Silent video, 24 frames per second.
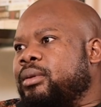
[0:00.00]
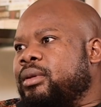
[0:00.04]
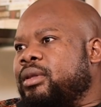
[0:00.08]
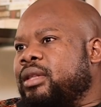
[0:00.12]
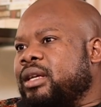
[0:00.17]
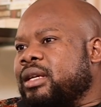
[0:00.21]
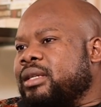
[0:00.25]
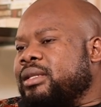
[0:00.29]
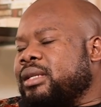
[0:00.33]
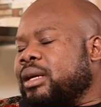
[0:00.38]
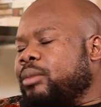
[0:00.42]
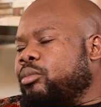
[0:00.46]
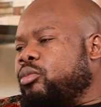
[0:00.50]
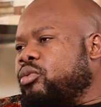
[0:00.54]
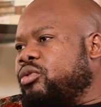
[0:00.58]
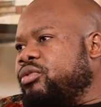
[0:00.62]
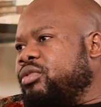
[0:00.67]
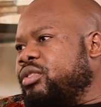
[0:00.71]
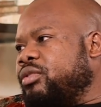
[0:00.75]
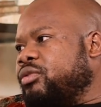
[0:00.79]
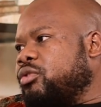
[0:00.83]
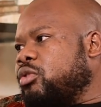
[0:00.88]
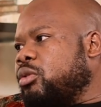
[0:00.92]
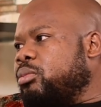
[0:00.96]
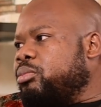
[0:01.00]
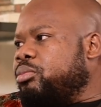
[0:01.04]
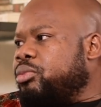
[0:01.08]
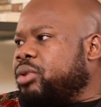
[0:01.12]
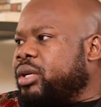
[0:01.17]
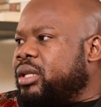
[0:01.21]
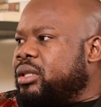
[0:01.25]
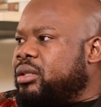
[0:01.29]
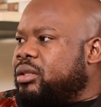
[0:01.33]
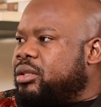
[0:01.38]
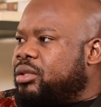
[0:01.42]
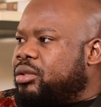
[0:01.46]
things are moving from
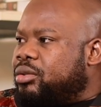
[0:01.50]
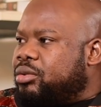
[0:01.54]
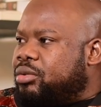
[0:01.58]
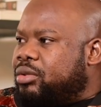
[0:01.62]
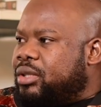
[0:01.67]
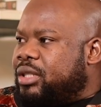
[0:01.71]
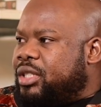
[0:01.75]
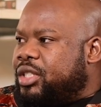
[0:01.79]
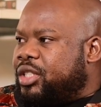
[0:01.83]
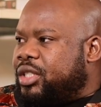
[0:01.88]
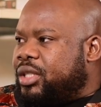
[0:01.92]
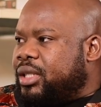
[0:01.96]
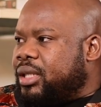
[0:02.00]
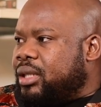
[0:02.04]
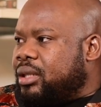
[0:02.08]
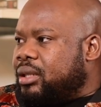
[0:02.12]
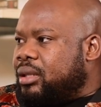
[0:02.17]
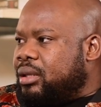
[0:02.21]
print to digital.